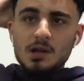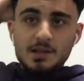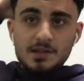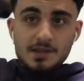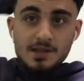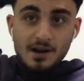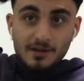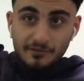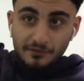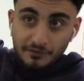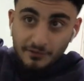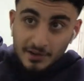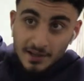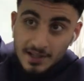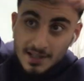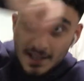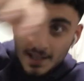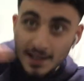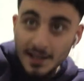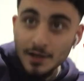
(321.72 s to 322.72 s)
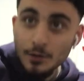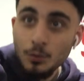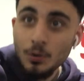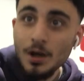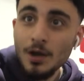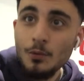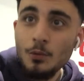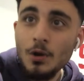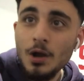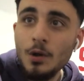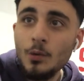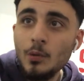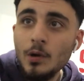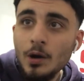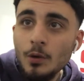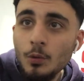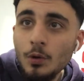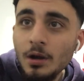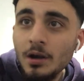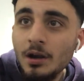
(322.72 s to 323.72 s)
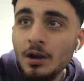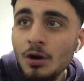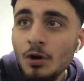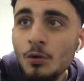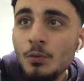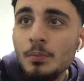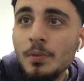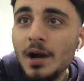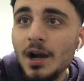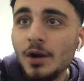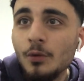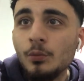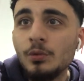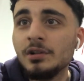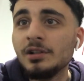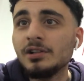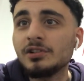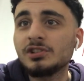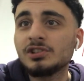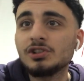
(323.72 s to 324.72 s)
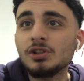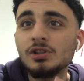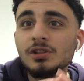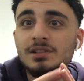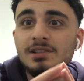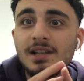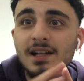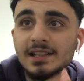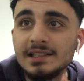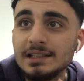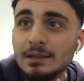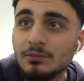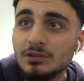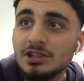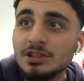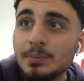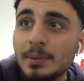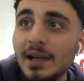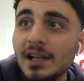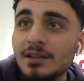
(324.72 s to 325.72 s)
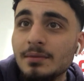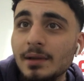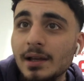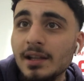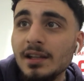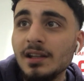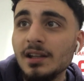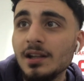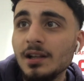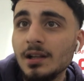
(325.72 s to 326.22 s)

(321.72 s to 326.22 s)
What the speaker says: That free kick. Wait. Go back. We need to show this guy some respect, man.